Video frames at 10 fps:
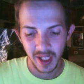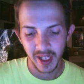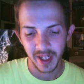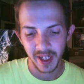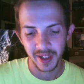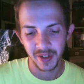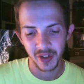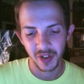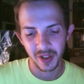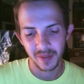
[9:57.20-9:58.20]
And
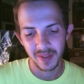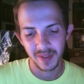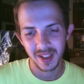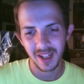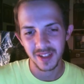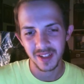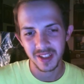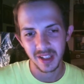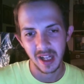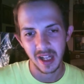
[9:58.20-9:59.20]

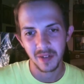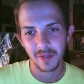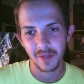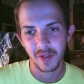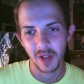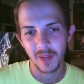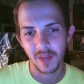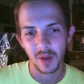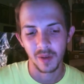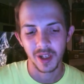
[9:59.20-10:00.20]
just a lot of it felt a lot
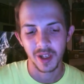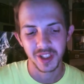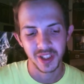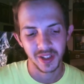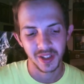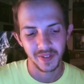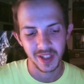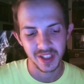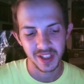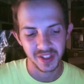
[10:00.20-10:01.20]
more rushed than
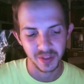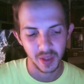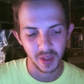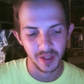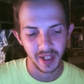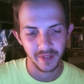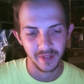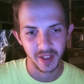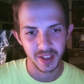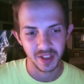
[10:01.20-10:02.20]
Vengeance as well. Again,
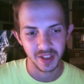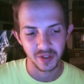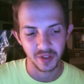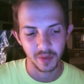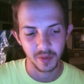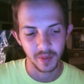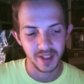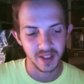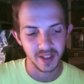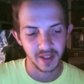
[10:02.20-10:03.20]
Vengeance was more based on the